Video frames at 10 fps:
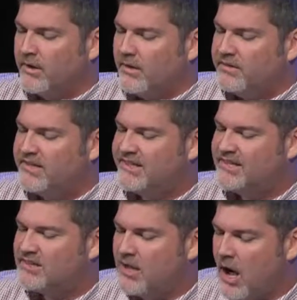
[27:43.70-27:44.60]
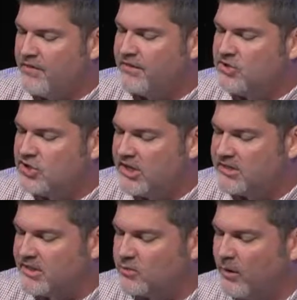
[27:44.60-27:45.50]
This is not the
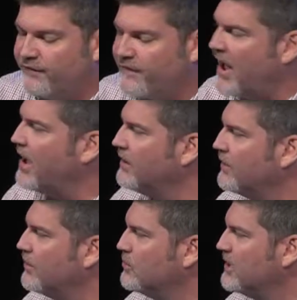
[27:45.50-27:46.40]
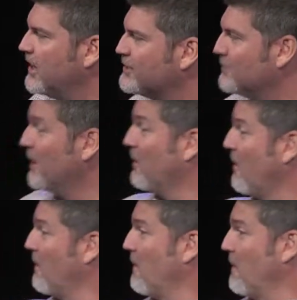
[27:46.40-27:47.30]
Jesus we find in the New Testament.
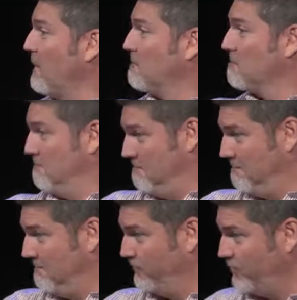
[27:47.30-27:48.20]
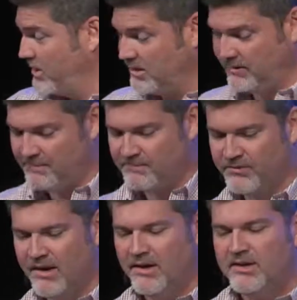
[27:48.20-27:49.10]
Really.
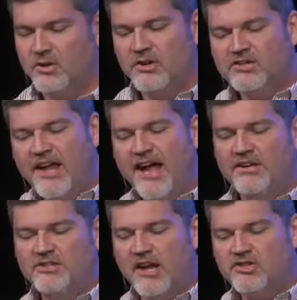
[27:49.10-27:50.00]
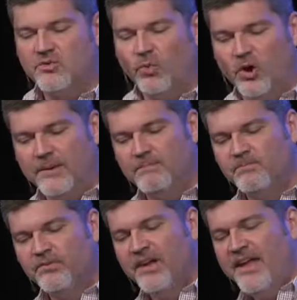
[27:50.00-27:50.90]
So here's the accusation one,
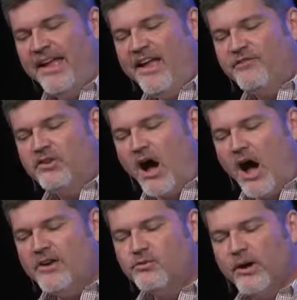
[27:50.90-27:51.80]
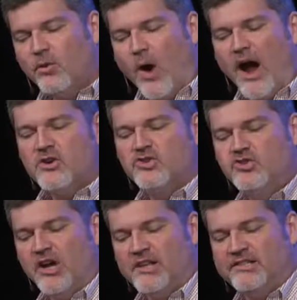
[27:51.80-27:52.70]
if God requires
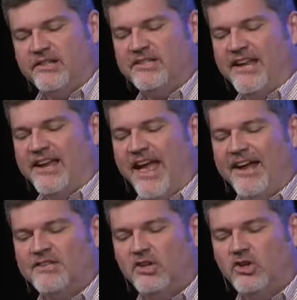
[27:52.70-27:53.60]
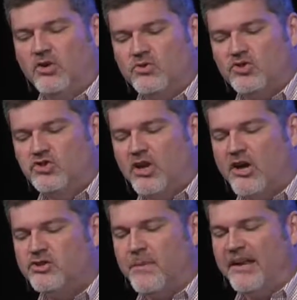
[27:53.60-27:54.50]
justice and executes
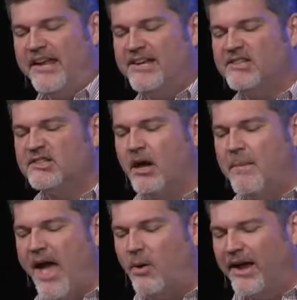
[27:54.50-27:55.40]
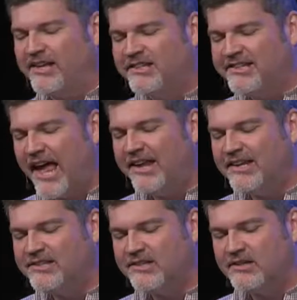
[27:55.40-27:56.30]
judgment, he is somehow a
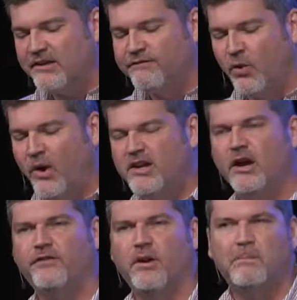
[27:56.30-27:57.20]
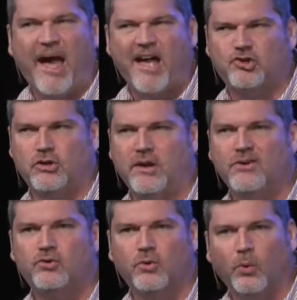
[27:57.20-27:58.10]
sadist devoid of compassion
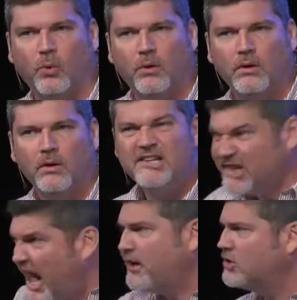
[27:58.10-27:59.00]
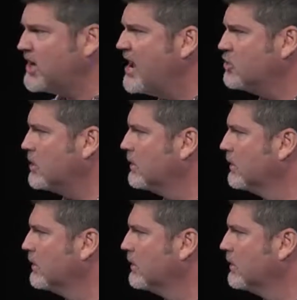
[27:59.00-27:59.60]
and cruel. This is the accusation.